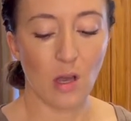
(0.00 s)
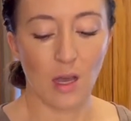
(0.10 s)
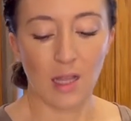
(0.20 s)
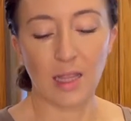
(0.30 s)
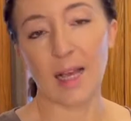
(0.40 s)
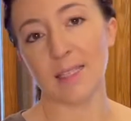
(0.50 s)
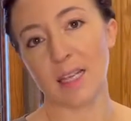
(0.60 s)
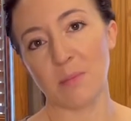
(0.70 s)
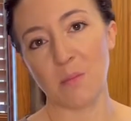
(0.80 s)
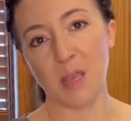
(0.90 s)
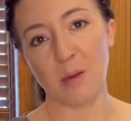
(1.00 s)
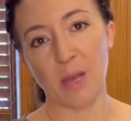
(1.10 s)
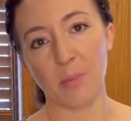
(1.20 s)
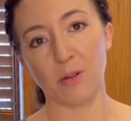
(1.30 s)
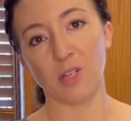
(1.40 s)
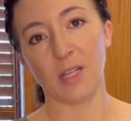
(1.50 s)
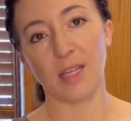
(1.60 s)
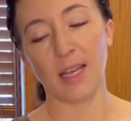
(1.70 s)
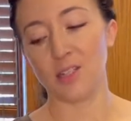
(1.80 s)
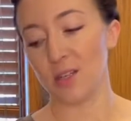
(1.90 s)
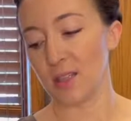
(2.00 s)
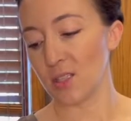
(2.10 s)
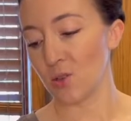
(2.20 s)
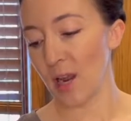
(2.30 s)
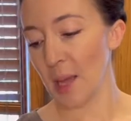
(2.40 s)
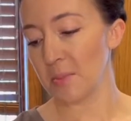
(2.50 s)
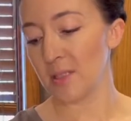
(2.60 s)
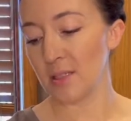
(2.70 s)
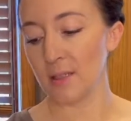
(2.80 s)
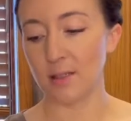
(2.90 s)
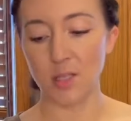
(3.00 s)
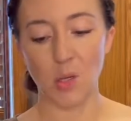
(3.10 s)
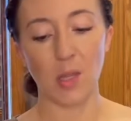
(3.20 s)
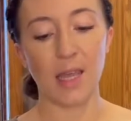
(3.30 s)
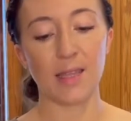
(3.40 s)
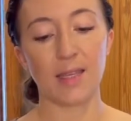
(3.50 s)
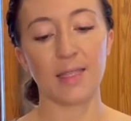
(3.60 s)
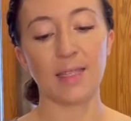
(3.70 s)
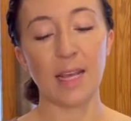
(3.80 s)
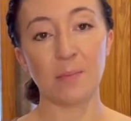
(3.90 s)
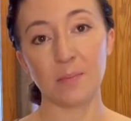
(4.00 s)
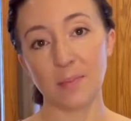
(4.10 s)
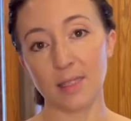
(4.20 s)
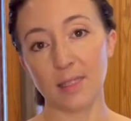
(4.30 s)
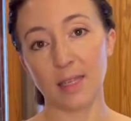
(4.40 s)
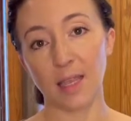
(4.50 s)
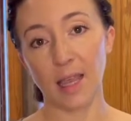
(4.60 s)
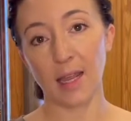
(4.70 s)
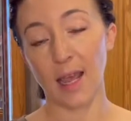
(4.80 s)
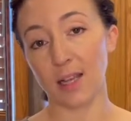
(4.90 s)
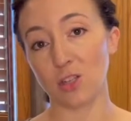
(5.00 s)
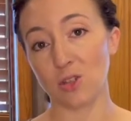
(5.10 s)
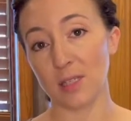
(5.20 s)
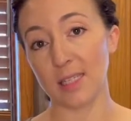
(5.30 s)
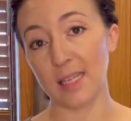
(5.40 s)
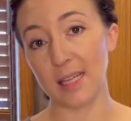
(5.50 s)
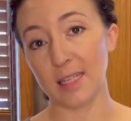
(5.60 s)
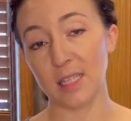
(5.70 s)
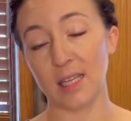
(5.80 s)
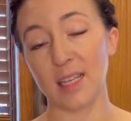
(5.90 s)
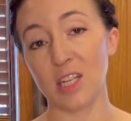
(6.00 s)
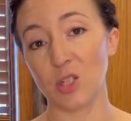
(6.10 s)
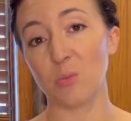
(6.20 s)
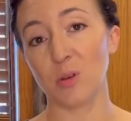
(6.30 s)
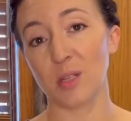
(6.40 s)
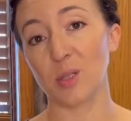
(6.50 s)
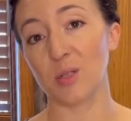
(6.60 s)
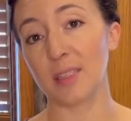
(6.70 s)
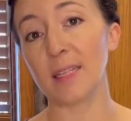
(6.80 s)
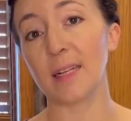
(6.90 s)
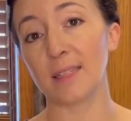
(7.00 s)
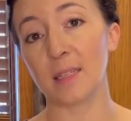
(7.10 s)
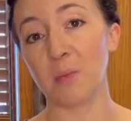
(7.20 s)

last time I made pepper jelly, I took the scraps, so like the stems and extra seeds, because I do put a little seeds in my